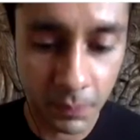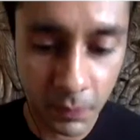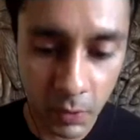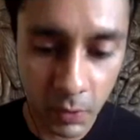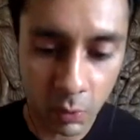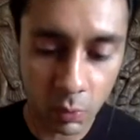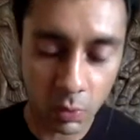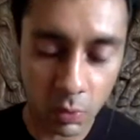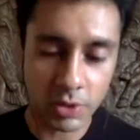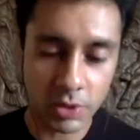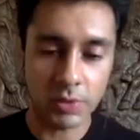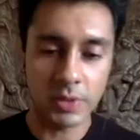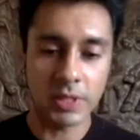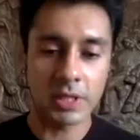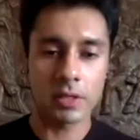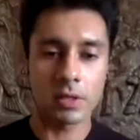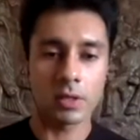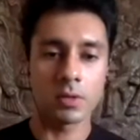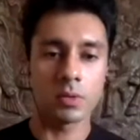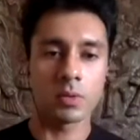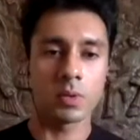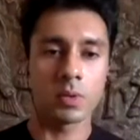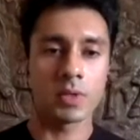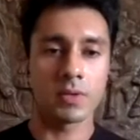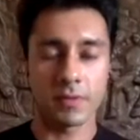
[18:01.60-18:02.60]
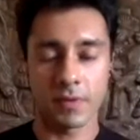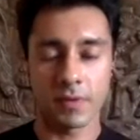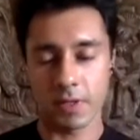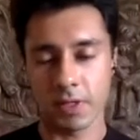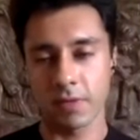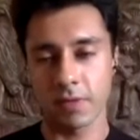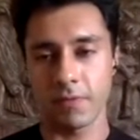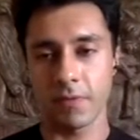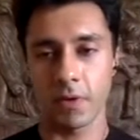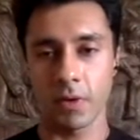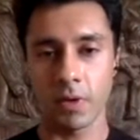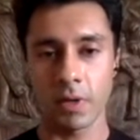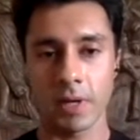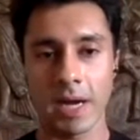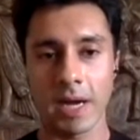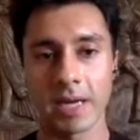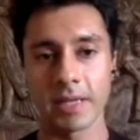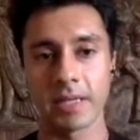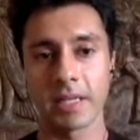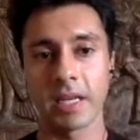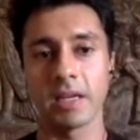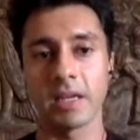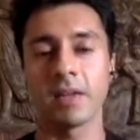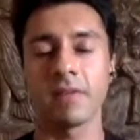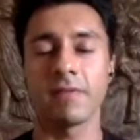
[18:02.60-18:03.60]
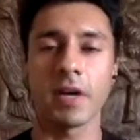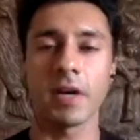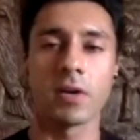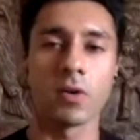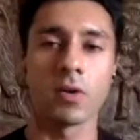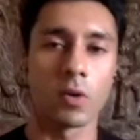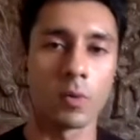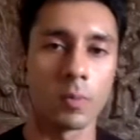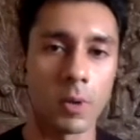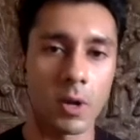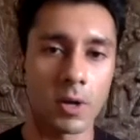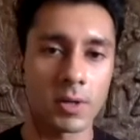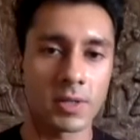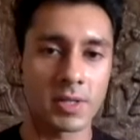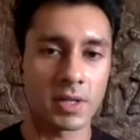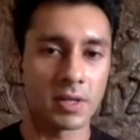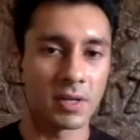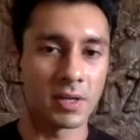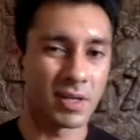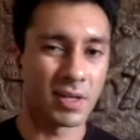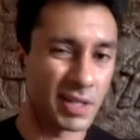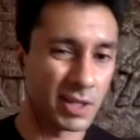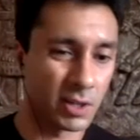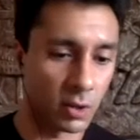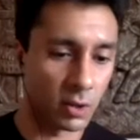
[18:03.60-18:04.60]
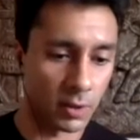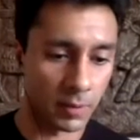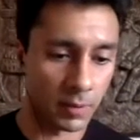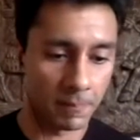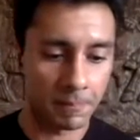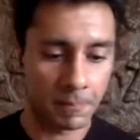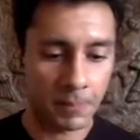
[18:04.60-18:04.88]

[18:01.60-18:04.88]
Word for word: What you need to do is first of all identify roadblocks early on.